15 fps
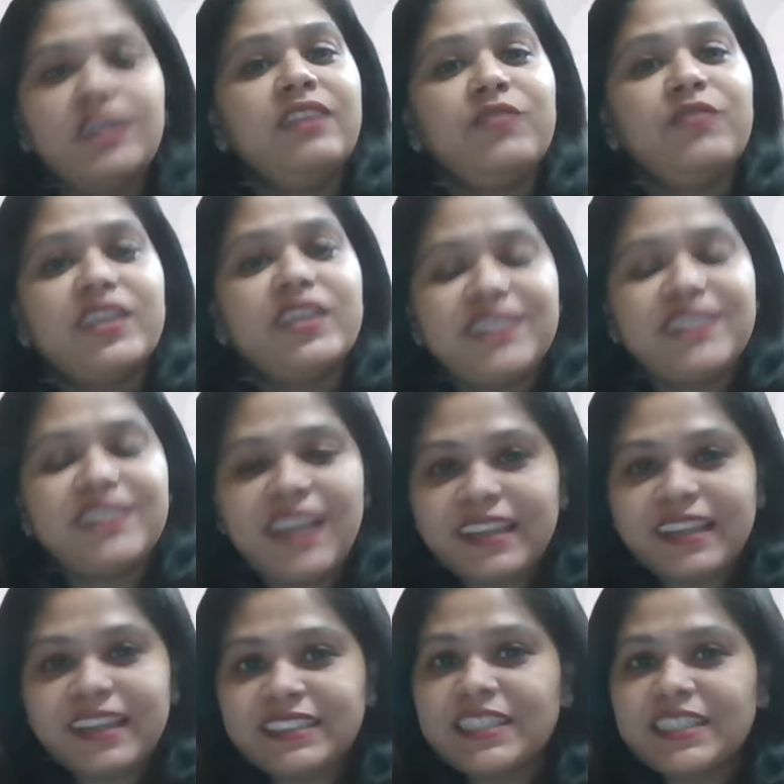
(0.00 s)
we are
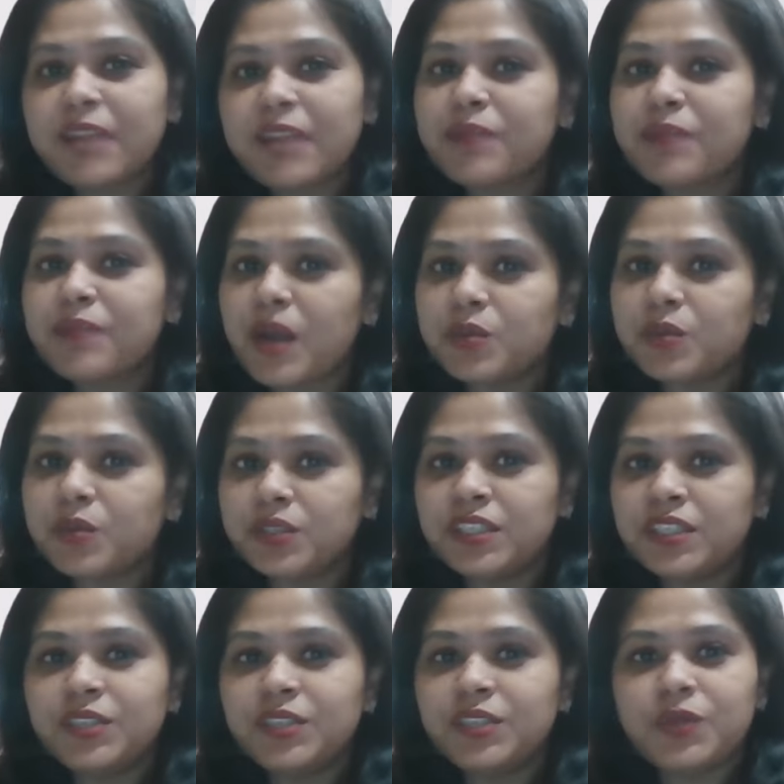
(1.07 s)
delighted and proud
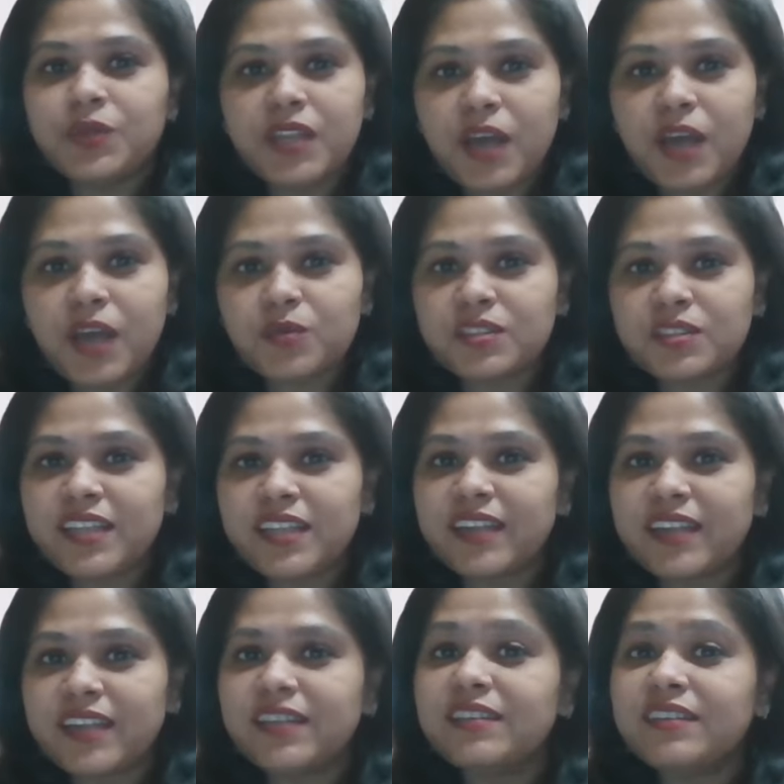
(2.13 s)
to announce
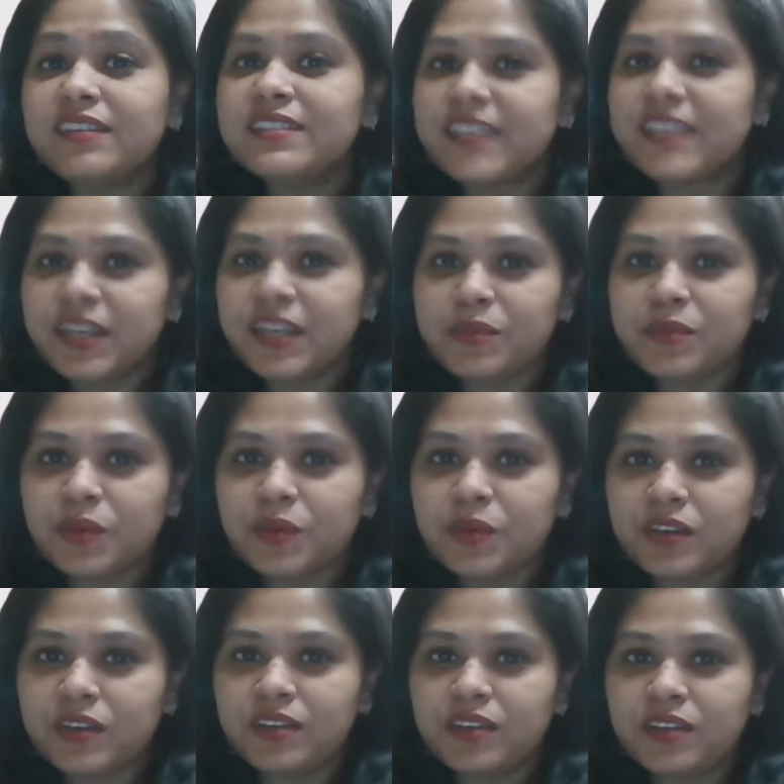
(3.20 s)
that her second
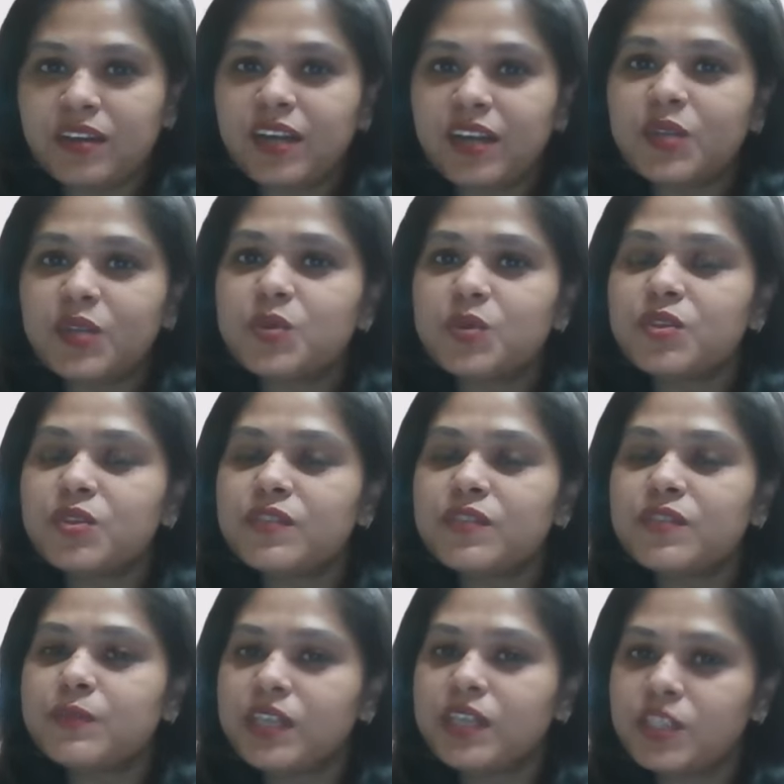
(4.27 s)
book, A Dose of
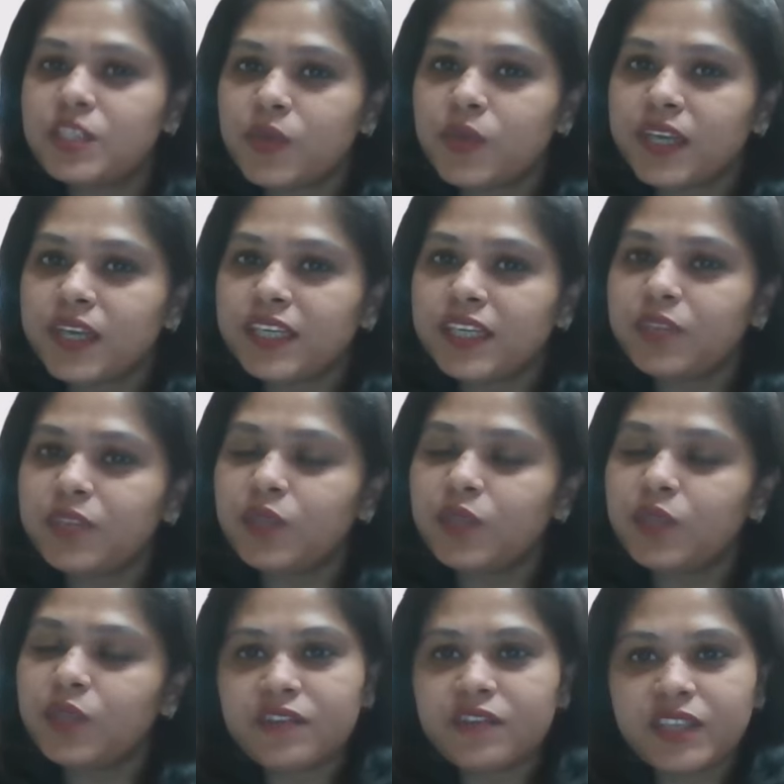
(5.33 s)
Spirituality
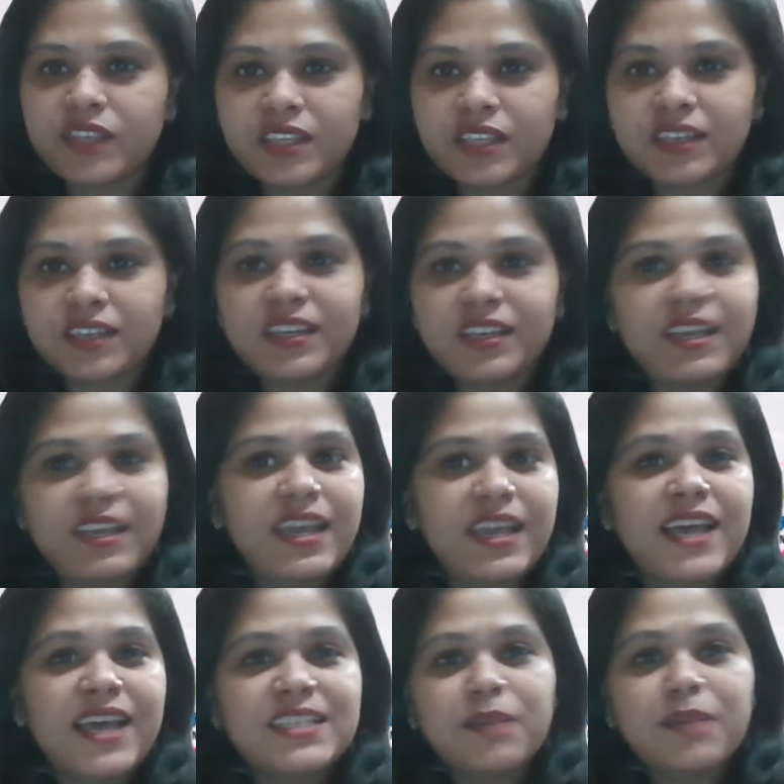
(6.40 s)
with Kavita,
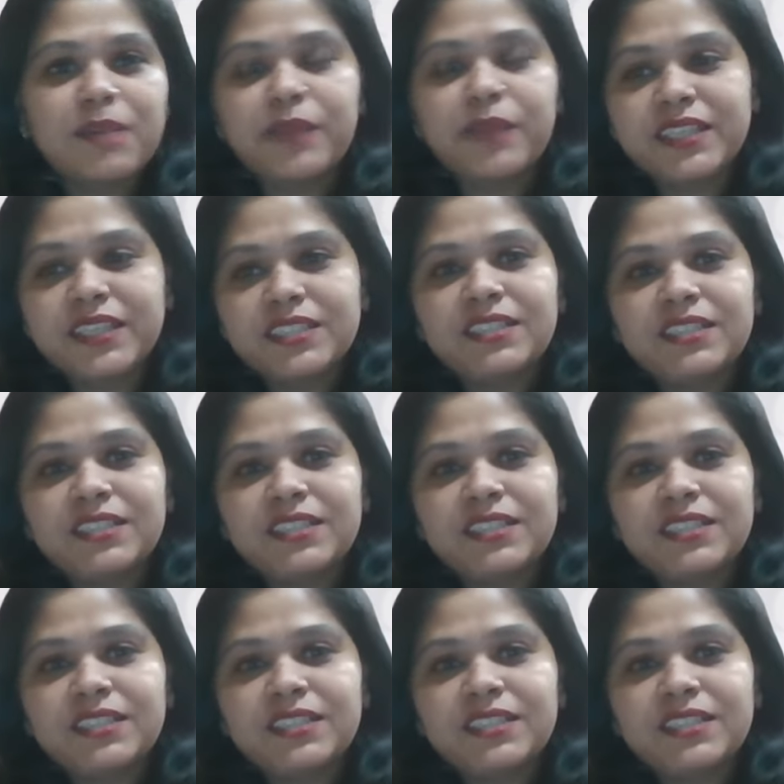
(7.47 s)
has completed